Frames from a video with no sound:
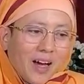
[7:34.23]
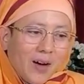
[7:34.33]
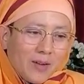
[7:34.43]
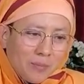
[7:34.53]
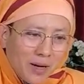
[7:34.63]

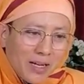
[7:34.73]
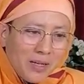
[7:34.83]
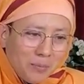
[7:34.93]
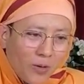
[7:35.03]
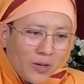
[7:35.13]
Our
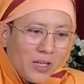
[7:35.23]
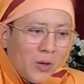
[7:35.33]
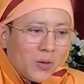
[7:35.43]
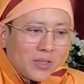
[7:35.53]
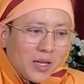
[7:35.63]
mind, body,
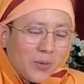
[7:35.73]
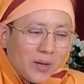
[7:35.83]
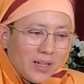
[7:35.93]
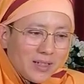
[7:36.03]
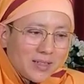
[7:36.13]
or the
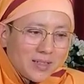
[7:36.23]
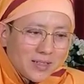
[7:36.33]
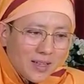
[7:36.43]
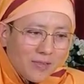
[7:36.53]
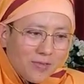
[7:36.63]
awareness
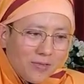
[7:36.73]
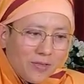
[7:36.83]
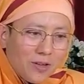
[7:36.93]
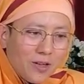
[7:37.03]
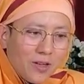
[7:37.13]
itself?
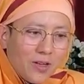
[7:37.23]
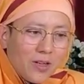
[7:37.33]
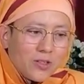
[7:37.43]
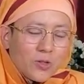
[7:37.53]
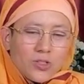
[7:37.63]

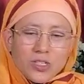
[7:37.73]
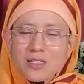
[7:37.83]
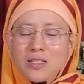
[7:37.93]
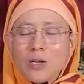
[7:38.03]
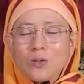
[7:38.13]
So
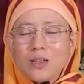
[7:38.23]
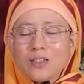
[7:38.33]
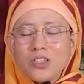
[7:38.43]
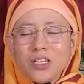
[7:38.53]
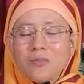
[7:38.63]
just now the
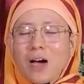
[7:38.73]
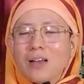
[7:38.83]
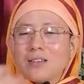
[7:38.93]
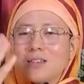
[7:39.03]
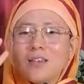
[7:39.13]

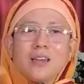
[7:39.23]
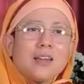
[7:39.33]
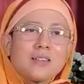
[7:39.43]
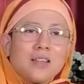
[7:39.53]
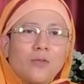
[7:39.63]
jiva is
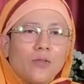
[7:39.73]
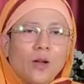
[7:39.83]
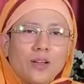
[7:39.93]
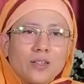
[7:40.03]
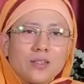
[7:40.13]
seeking
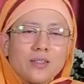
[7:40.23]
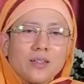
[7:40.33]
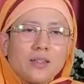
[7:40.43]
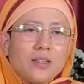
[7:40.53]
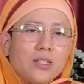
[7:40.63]
self-knowledge, isn't
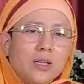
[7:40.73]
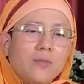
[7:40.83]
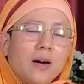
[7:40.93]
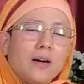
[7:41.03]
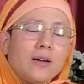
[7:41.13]
it? The
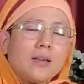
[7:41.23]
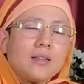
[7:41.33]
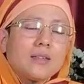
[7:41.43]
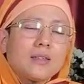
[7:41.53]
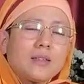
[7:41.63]
jiva
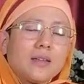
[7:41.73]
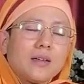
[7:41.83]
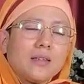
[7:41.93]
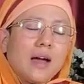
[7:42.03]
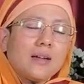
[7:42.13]
is
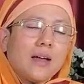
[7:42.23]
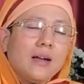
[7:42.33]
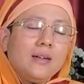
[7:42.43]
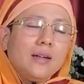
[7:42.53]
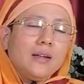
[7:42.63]
that
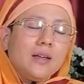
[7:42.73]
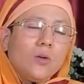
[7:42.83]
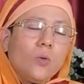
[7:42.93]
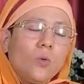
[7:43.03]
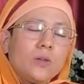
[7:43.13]
entity
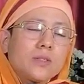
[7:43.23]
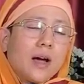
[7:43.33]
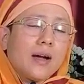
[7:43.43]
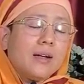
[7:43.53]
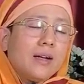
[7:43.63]
who is
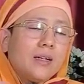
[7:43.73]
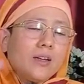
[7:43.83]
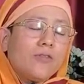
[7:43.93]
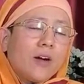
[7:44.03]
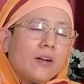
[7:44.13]

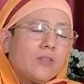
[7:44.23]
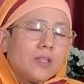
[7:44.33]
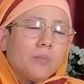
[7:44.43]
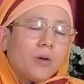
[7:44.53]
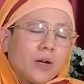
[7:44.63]
identified with
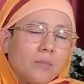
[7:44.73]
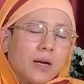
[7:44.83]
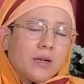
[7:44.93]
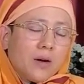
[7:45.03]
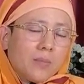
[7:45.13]
the
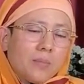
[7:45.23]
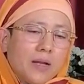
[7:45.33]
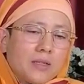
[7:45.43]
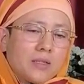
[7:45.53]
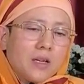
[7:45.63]
body-mind
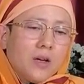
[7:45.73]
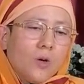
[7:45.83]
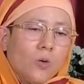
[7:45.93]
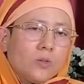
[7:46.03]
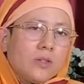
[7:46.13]
complex,
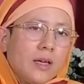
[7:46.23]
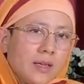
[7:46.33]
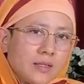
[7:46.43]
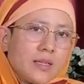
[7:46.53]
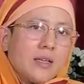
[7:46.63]
who
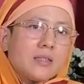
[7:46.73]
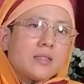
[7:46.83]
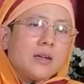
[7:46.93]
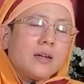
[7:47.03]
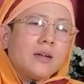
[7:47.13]
thinks he is
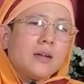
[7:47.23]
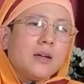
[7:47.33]
the